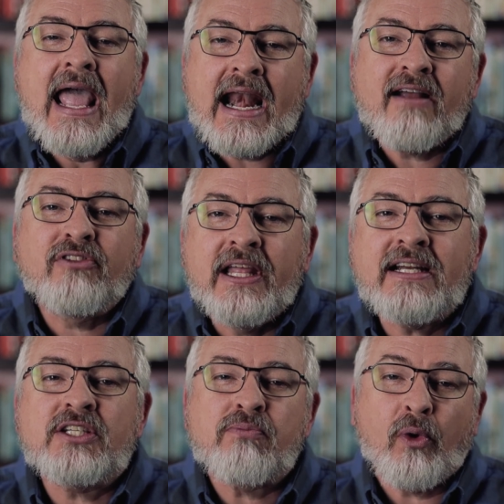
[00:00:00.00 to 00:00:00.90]
and I've
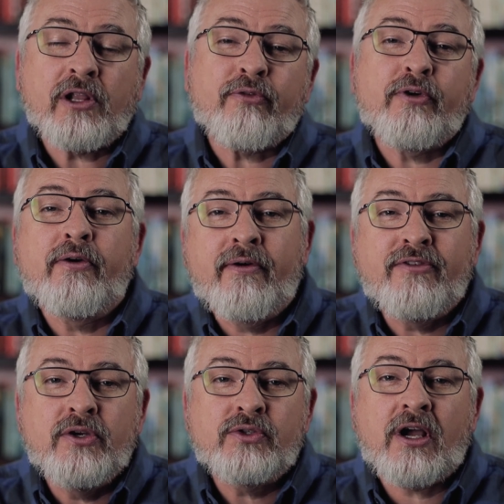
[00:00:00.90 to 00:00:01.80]
linked spoiler-free
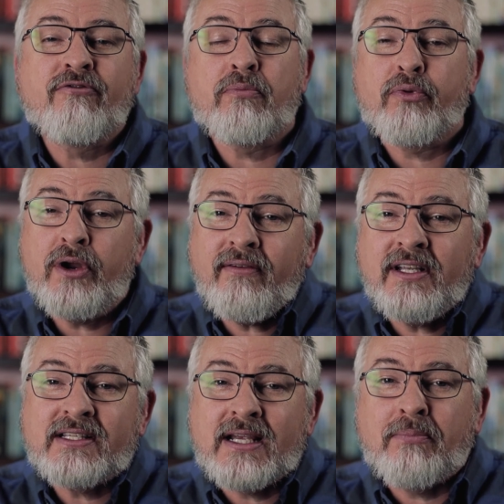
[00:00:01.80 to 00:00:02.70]
reviews of the
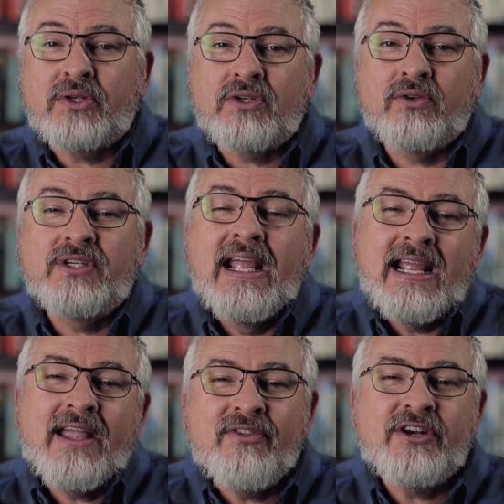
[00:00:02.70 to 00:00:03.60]
previous episodes
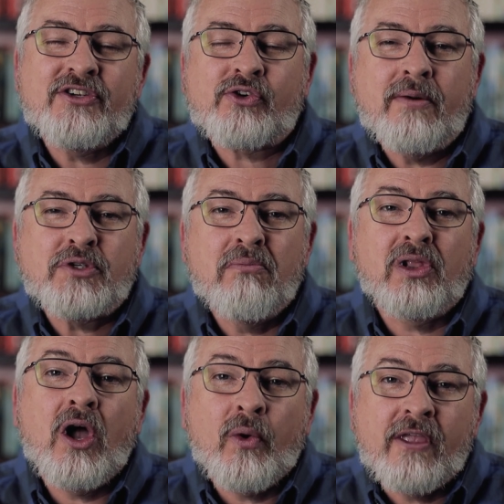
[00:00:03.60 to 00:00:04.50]
in the description
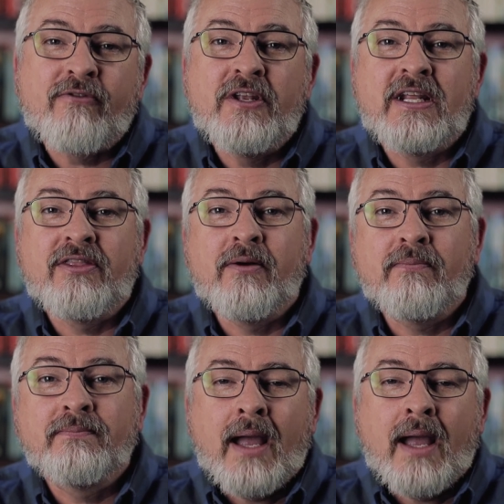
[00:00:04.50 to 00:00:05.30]
below if you need them.